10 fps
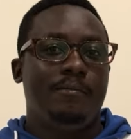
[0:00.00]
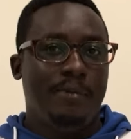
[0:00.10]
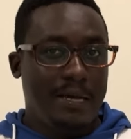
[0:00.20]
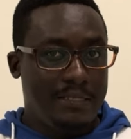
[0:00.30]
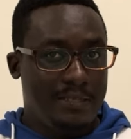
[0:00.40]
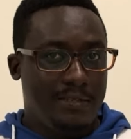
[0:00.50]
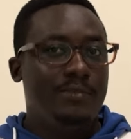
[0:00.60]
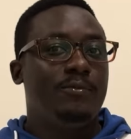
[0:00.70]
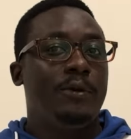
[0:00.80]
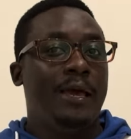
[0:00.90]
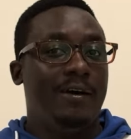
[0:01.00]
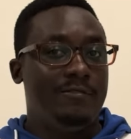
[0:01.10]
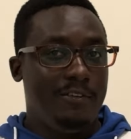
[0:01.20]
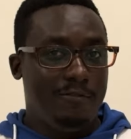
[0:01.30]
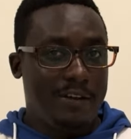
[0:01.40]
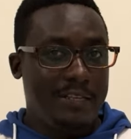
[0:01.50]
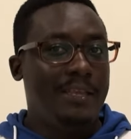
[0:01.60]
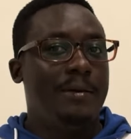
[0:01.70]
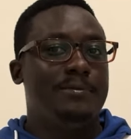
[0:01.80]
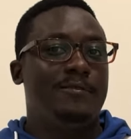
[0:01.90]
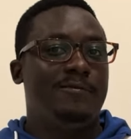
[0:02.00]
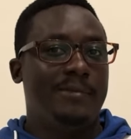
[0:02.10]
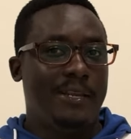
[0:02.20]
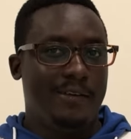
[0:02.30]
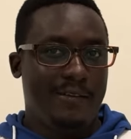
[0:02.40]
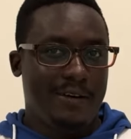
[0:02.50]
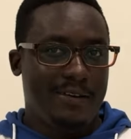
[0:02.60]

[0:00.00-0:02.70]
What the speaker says: But we have different types of malaria.